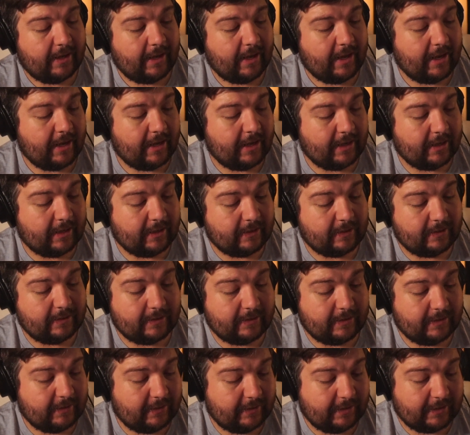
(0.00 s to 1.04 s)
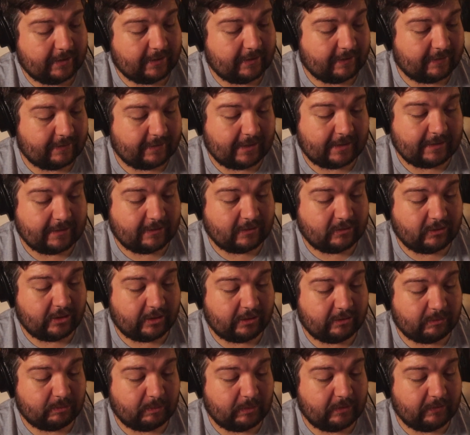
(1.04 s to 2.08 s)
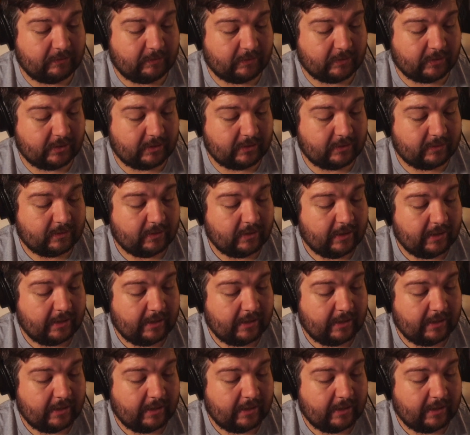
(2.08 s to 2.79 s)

and it decides the shutter speed for you,